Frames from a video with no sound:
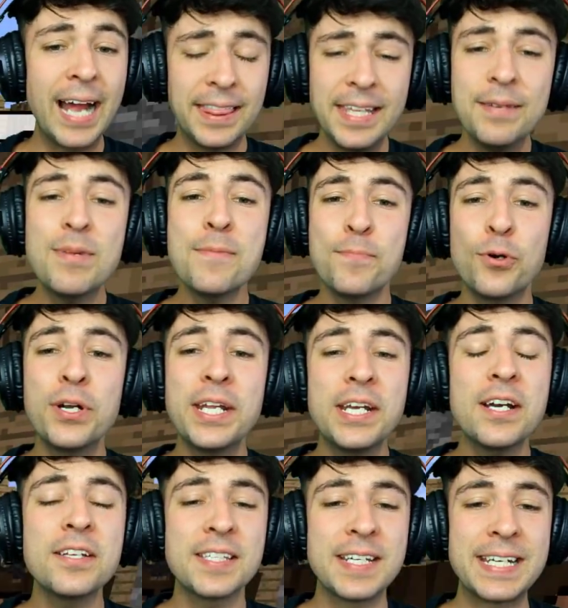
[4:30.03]
I think my
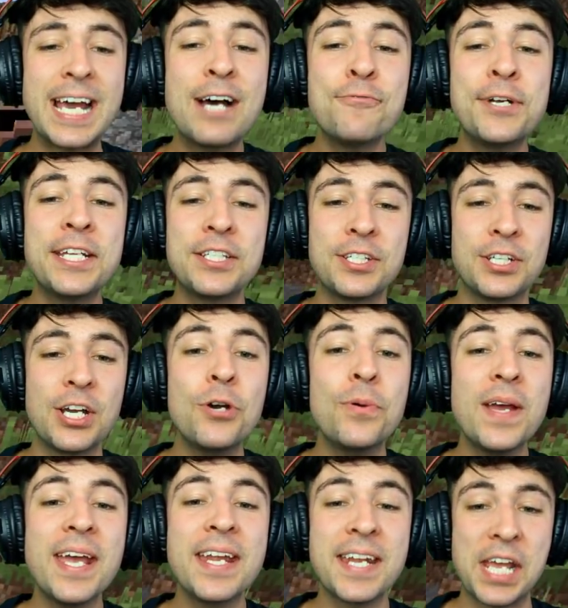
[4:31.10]
bodyguards are now ready to
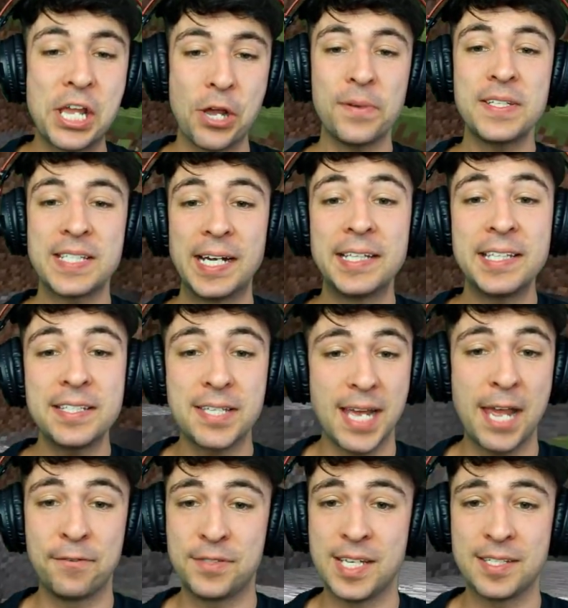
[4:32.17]
go ahead and go inside this
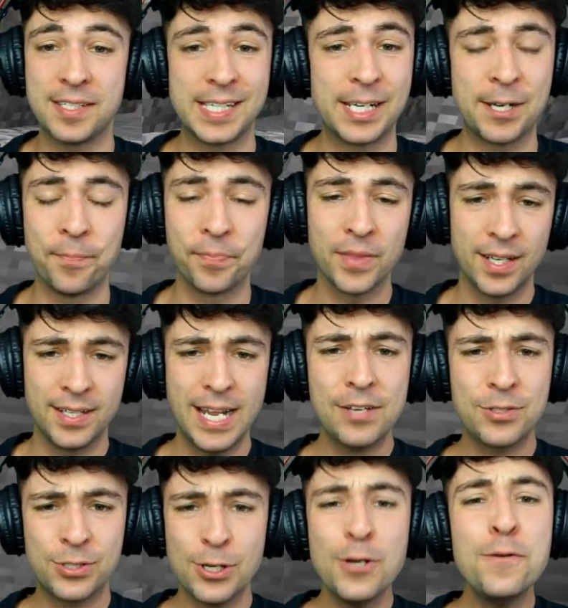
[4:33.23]
cave system. Now
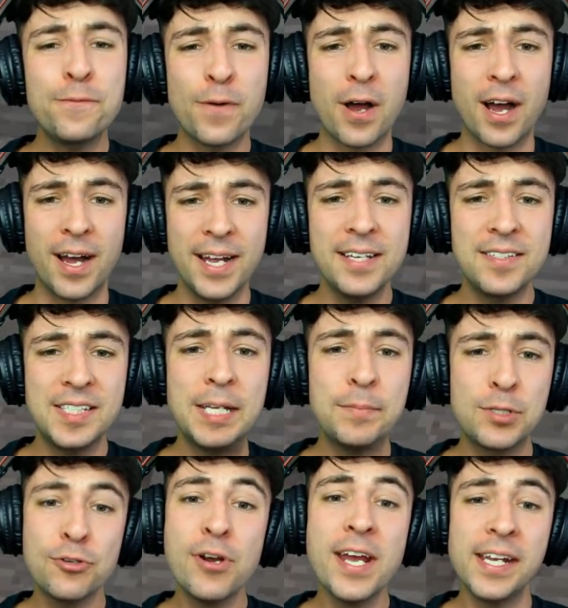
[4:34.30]
so far, it
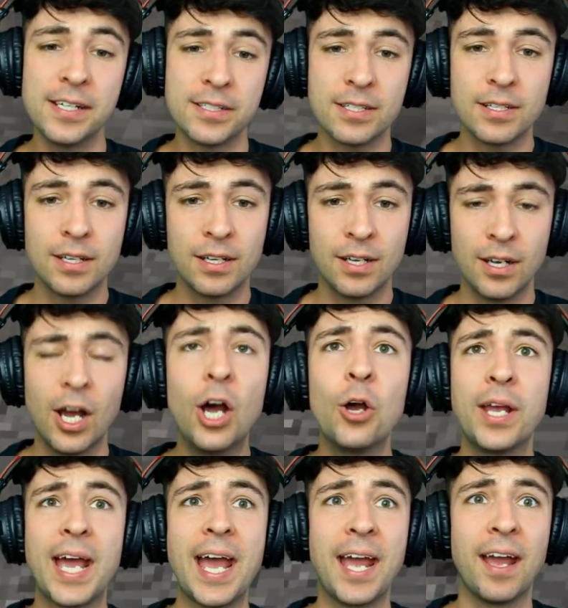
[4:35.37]
seems great.
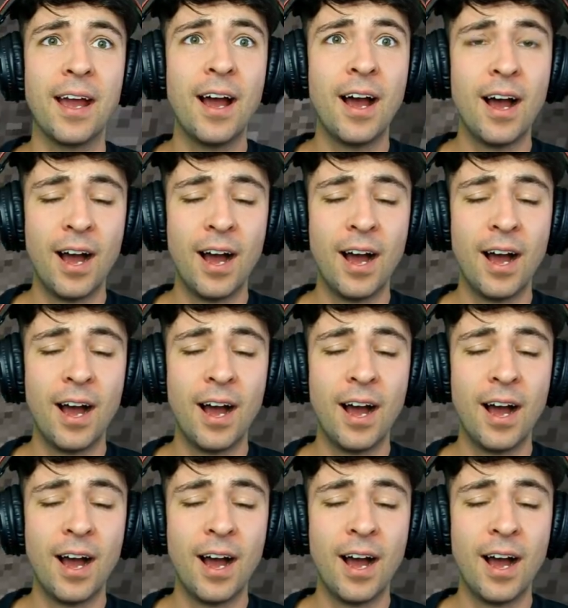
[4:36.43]
Okay.